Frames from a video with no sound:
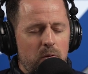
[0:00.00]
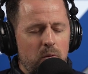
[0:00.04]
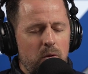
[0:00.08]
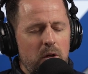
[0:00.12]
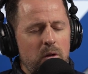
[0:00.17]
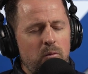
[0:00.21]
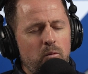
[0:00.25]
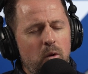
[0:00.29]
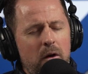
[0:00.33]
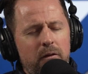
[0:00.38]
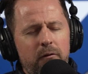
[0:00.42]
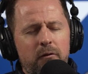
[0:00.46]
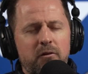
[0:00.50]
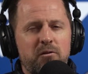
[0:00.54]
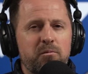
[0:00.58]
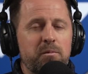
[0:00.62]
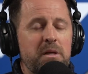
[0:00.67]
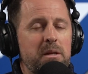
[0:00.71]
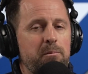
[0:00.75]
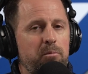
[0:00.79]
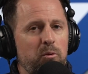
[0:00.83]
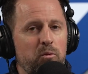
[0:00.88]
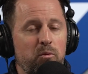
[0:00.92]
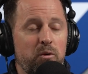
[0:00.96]
and whether it's
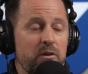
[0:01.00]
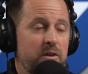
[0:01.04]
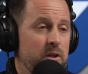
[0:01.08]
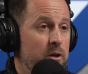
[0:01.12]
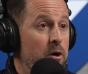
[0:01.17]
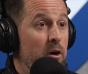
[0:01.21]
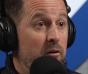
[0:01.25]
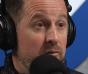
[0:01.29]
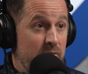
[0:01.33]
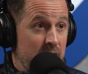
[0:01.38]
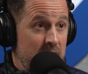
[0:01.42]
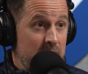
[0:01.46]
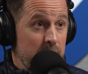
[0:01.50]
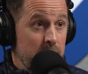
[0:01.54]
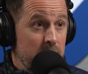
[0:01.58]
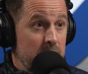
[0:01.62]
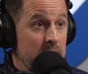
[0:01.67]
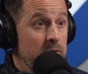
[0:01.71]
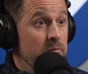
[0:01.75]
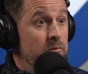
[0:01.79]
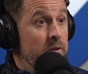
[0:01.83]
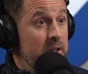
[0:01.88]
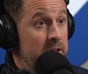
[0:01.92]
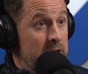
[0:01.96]
people within our
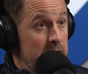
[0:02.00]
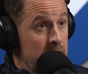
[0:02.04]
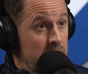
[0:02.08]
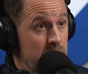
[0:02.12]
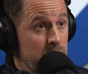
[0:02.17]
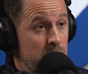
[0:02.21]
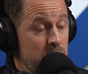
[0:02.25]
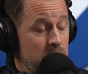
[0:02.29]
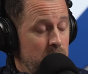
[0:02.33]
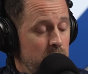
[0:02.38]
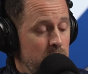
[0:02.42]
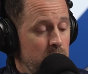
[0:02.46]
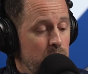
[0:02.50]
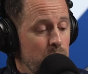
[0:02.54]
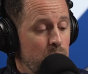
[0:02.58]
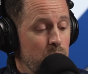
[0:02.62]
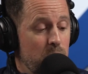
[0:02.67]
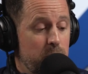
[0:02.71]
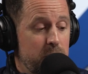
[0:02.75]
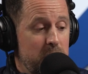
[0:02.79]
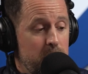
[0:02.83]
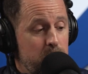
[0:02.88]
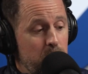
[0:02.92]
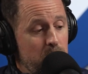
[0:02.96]
family, like it is with you,
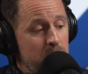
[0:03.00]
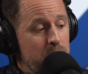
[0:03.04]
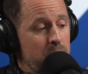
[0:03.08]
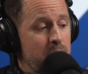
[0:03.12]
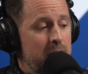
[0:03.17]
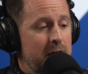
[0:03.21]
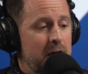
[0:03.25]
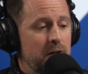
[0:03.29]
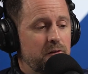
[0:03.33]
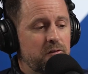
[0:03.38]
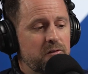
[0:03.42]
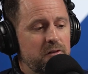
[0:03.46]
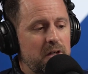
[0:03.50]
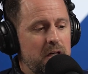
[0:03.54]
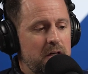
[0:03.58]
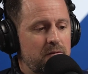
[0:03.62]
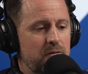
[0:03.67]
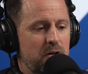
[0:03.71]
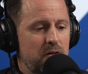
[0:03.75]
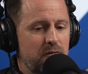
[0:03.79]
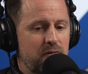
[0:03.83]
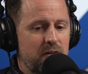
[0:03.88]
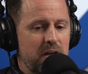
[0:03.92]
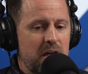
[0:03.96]
or people that are outside
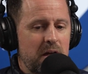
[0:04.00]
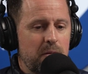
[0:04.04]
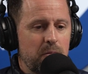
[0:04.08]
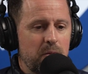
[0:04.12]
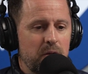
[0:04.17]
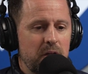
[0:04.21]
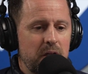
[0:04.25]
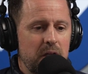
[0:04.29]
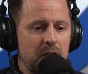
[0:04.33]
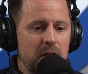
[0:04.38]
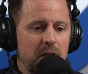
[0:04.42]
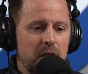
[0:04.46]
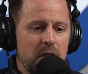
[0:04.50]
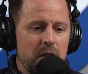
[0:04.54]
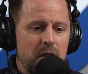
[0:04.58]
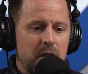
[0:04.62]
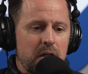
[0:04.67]
of our family,